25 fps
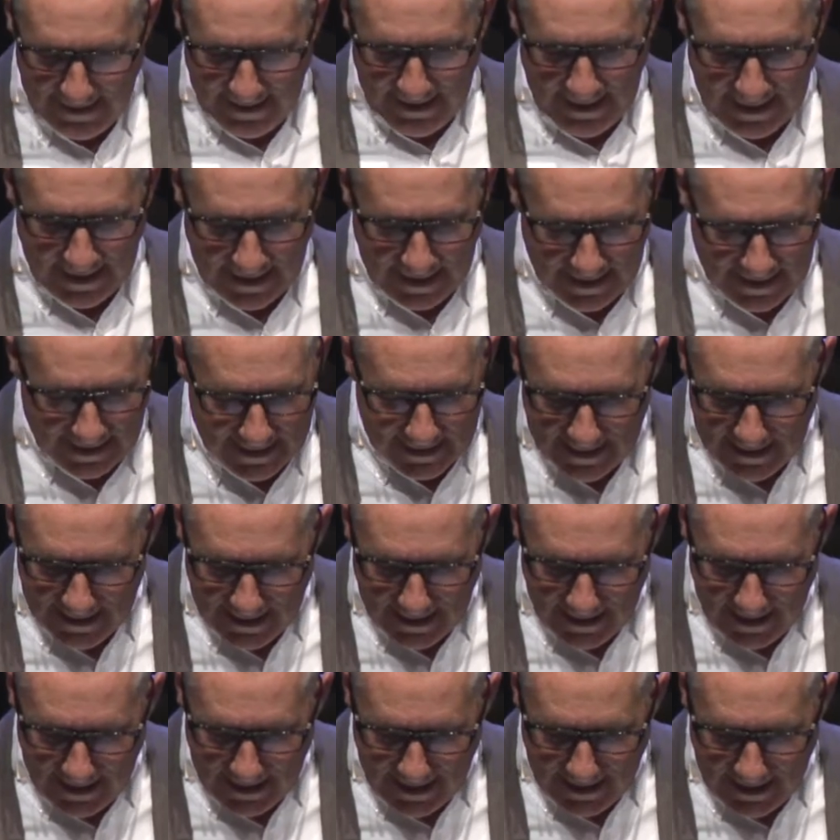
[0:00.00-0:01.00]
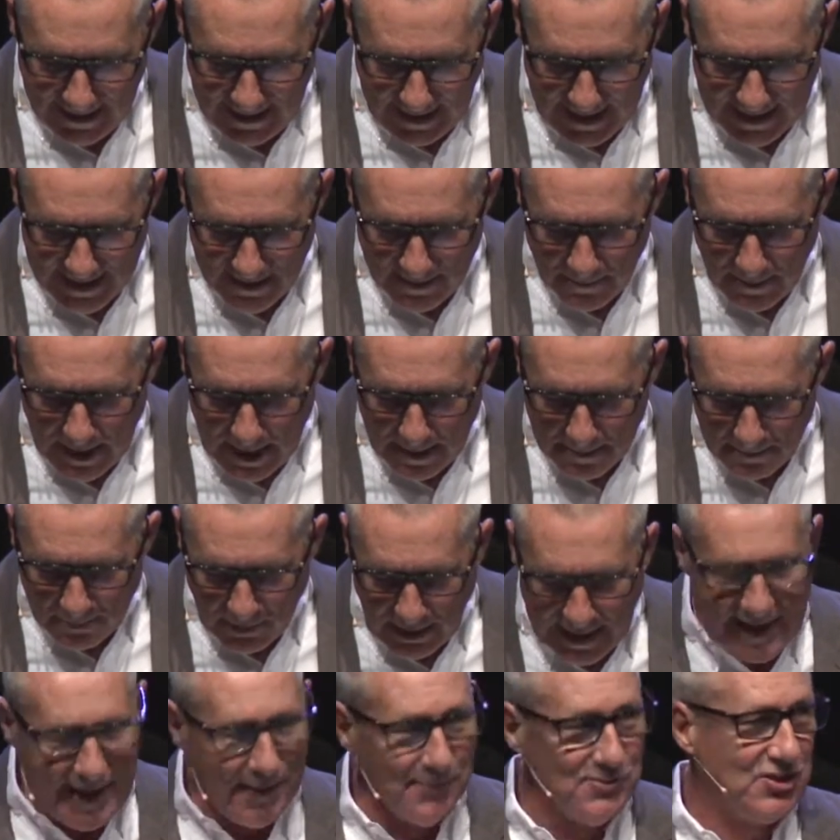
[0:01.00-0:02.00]
Uh, and, and
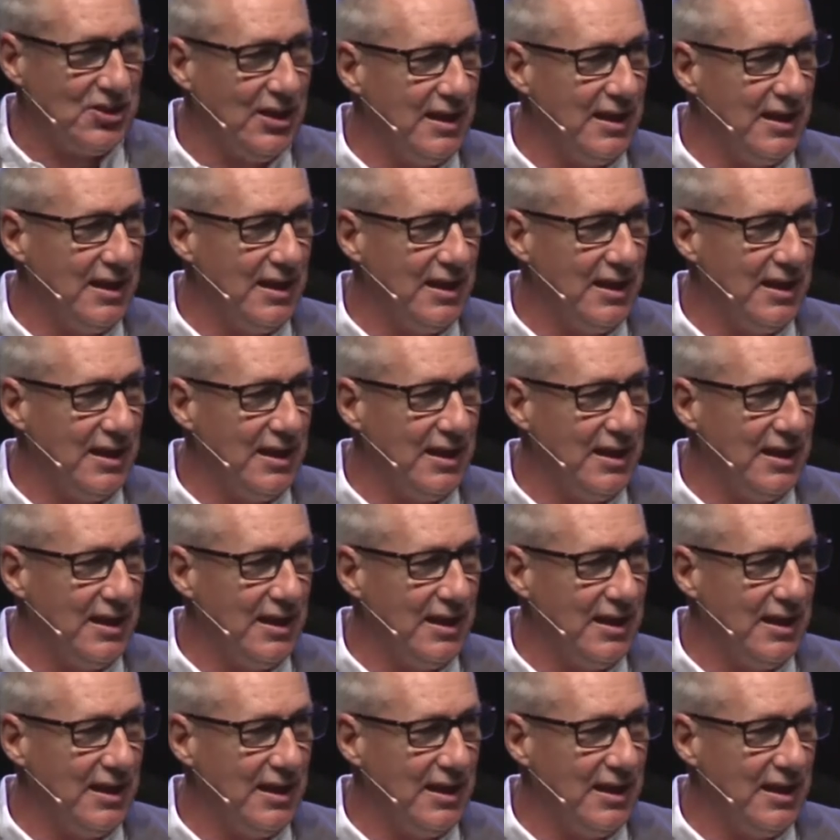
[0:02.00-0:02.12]
blames